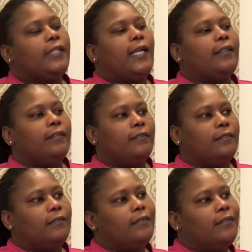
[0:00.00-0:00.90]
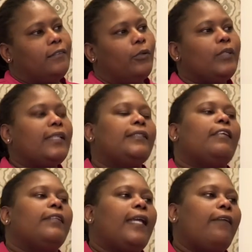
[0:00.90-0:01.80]
And I don't
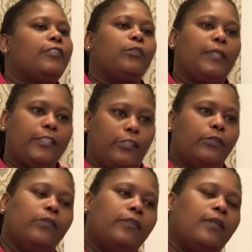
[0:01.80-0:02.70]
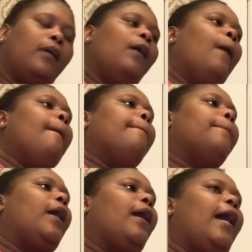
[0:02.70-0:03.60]
necessarily have a sweet tooth,
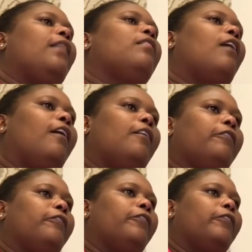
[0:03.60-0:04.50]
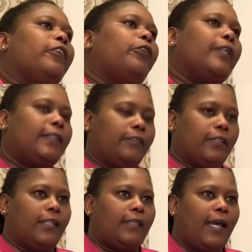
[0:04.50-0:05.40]
but I love the
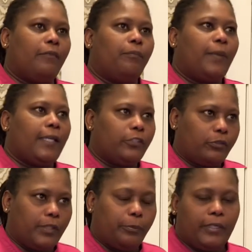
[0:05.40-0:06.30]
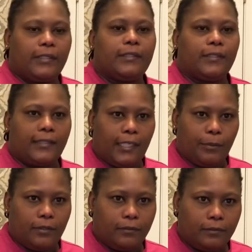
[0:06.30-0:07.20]
creativity that pastry brings to the
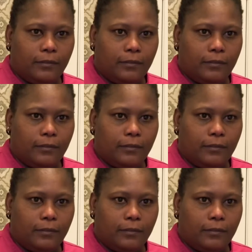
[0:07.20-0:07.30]
table.